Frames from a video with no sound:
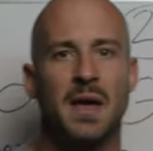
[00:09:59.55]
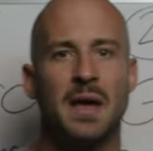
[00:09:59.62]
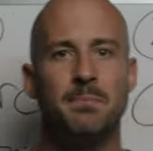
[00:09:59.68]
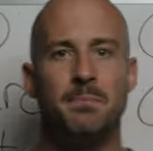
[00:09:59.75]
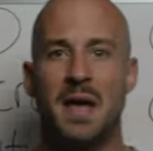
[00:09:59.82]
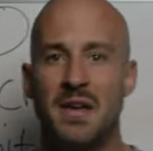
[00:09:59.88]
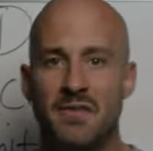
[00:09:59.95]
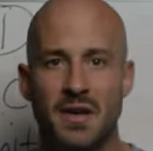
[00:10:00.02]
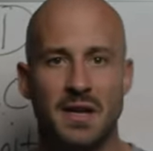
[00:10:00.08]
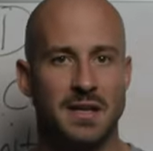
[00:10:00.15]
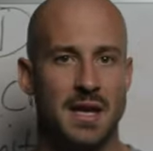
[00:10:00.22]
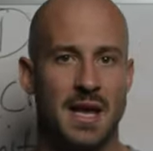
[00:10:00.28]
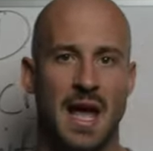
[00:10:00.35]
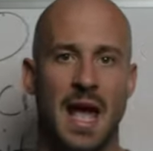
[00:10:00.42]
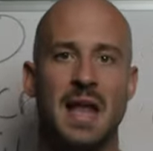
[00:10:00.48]
and
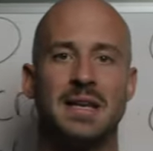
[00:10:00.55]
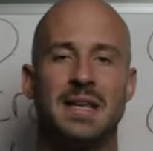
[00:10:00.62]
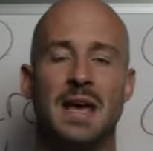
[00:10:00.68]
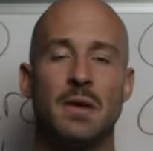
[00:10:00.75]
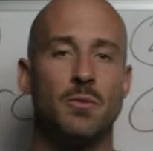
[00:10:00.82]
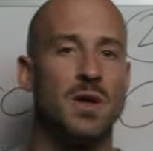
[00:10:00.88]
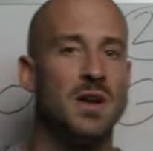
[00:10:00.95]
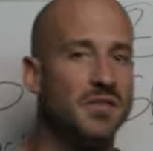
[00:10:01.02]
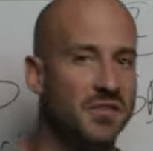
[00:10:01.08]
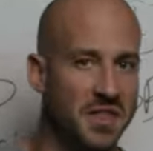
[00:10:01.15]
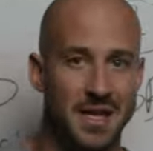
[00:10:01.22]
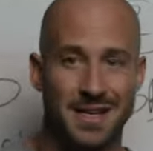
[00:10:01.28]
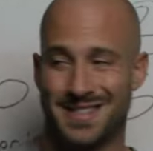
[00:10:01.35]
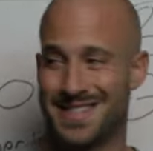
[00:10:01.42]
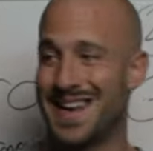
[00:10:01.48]
pivot and get rid of
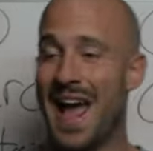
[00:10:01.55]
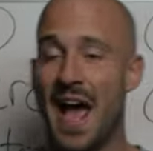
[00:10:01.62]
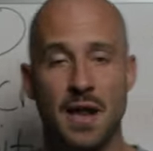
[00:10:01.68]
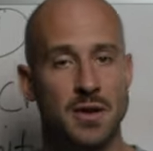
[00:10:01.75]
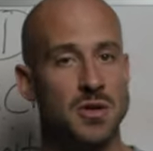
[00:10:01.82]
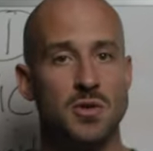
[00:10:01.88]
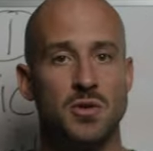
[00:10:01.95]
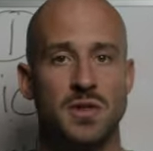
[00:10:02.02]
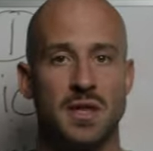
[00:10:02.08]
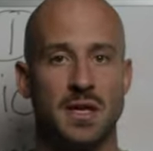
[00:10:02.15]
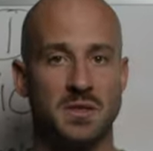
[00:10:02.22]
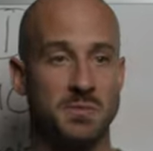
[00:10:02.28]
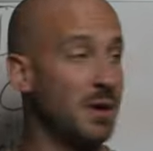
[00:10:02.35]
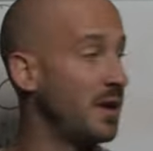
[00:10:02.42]
things and add new things.